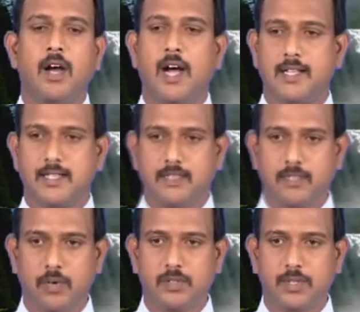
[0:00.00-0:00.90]
And
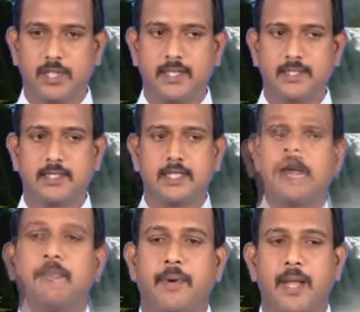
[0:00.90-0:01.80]
fourth one is
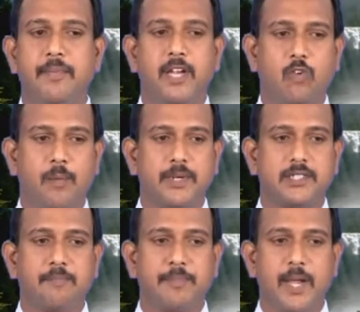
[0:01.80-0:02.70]
primary
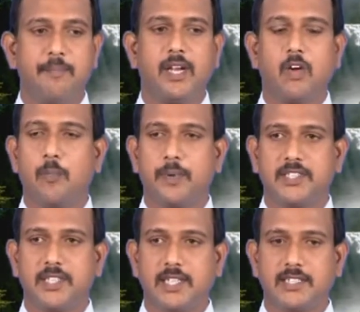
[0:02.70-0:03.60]
cooperation. Primary
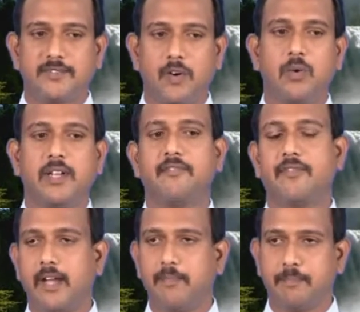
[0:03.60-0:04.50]
cooperation is found in
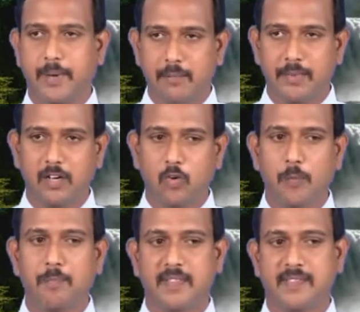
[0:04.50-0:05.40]
primary
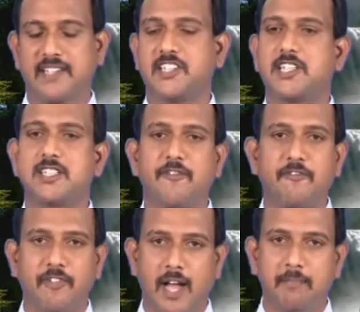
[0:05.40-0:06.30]
groups such as
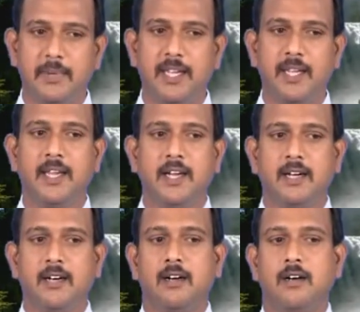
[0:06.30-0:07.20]
family,
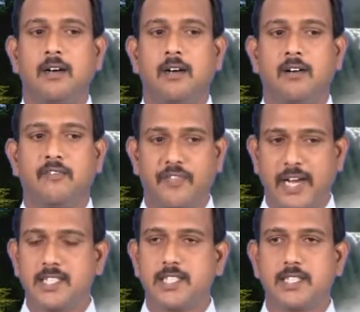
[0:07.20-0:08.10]

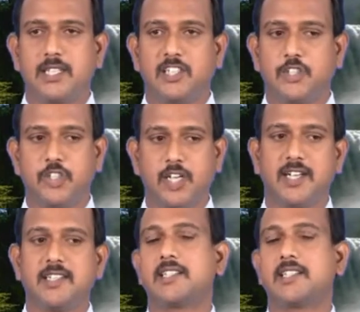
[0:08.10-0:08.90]
friends, children